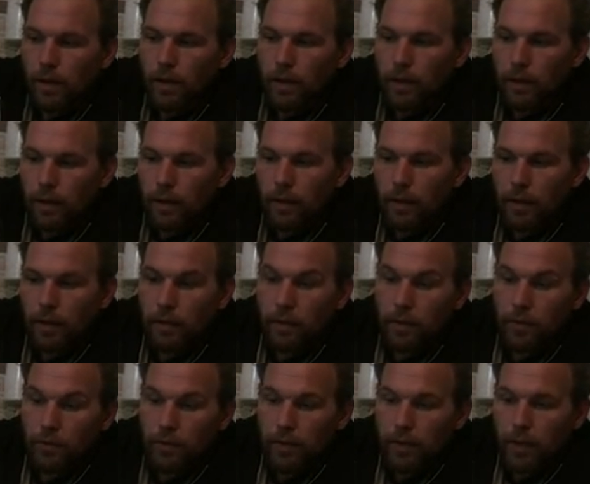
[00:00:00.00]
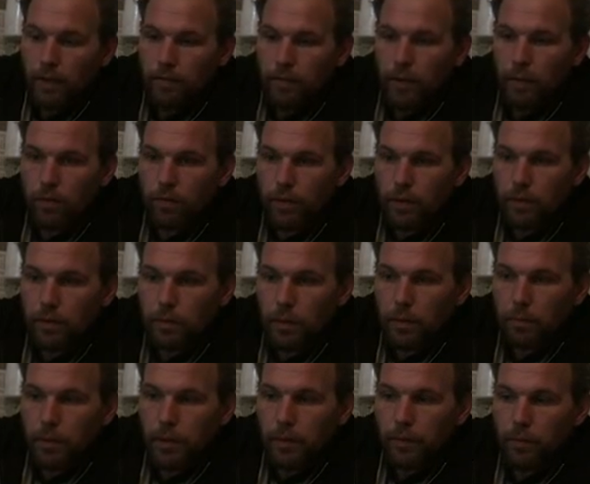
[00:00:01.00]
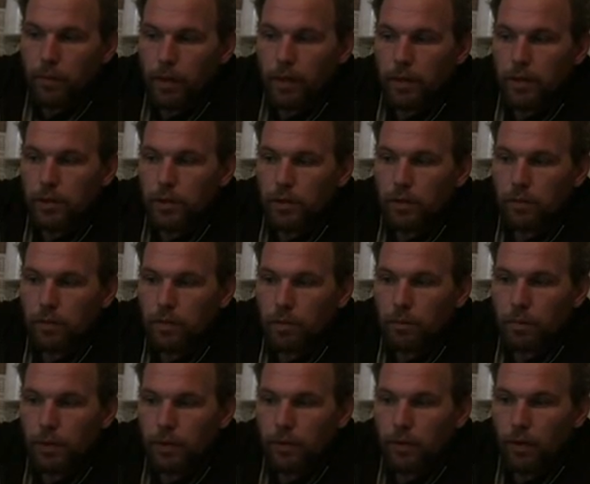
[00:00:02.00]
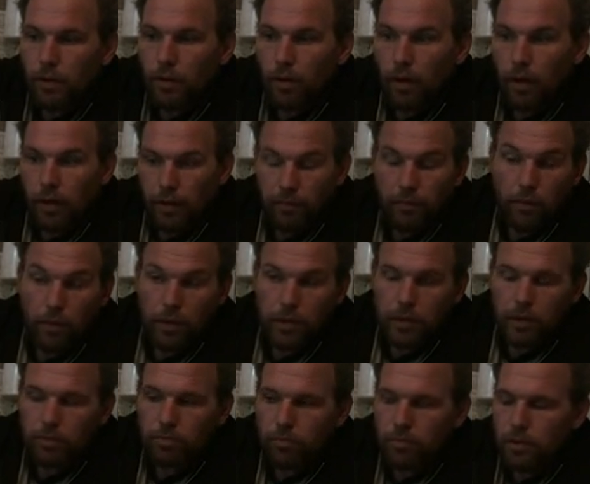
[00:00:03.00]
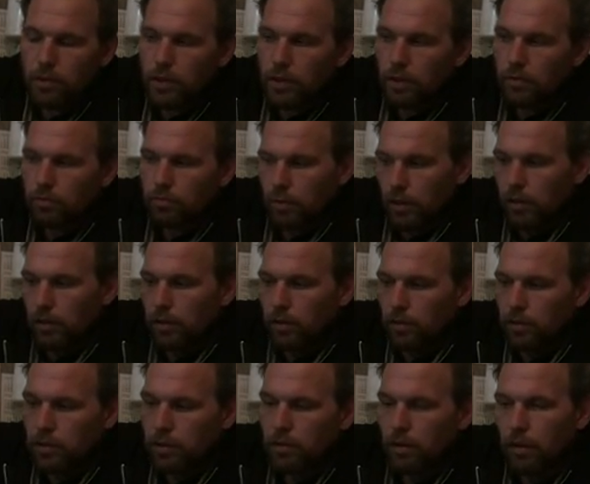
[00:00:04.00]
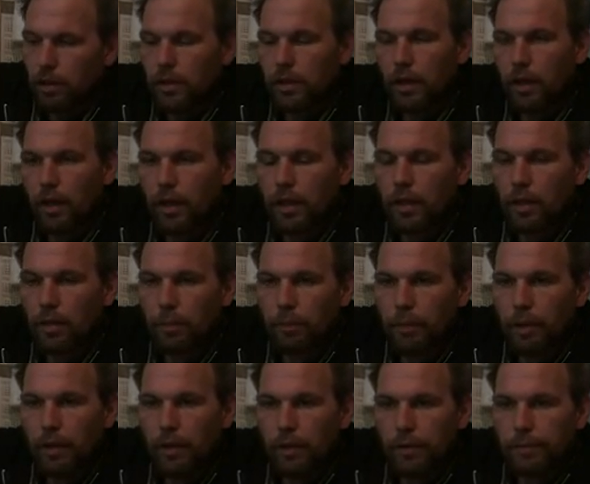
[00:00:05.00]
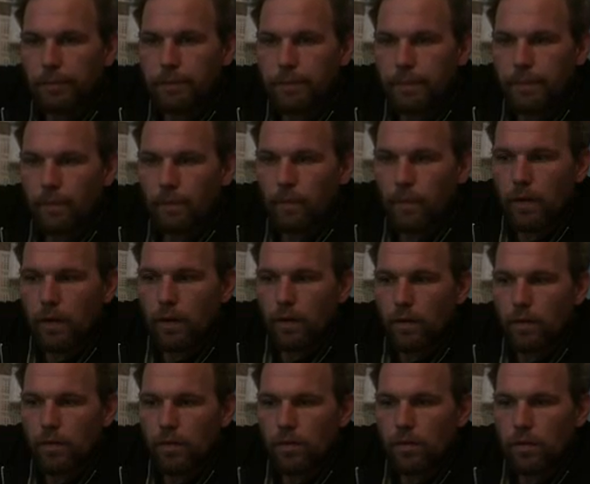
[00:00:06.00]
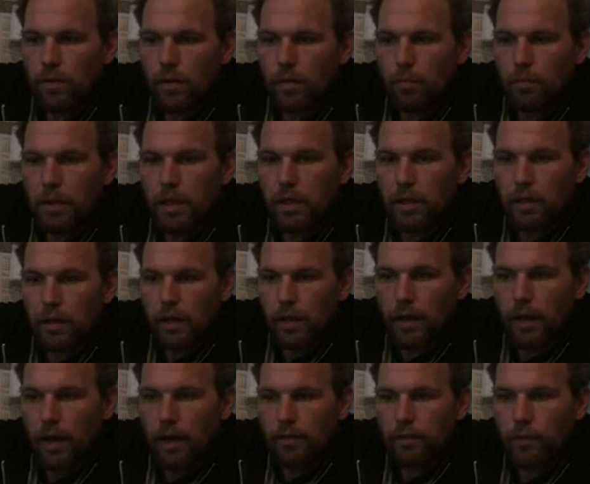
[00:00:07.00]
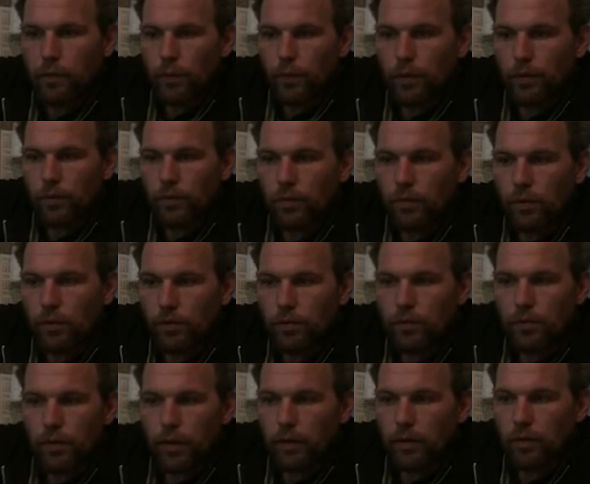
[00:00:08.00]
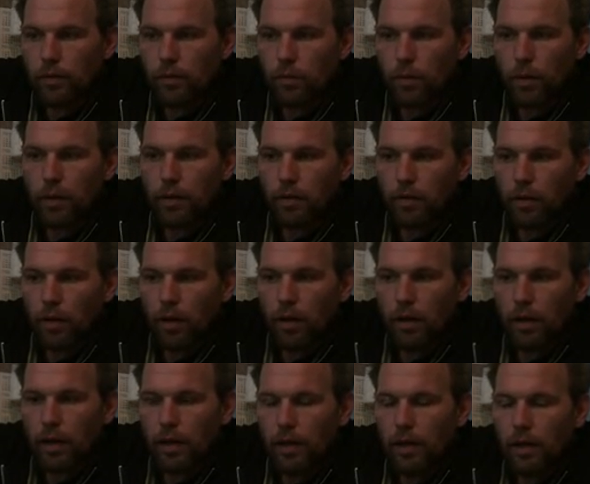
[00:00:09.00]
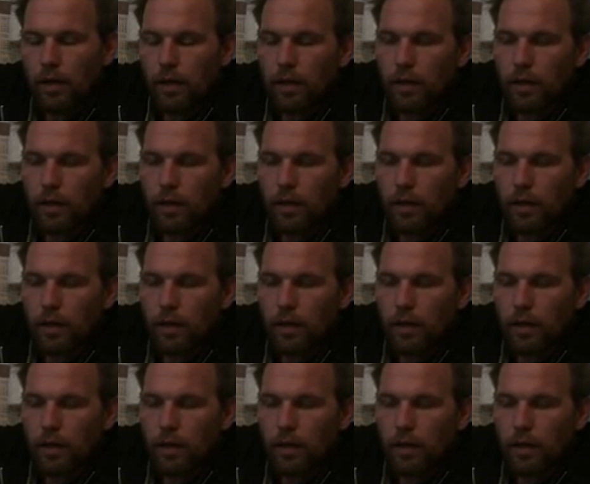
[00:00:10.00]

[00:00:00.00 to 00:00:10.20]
Anyways, I gave it over to my buddy Reg, and he put it online. Of course, it said like he'll start attacking me. Immediately afterwards, of course, the second it went online,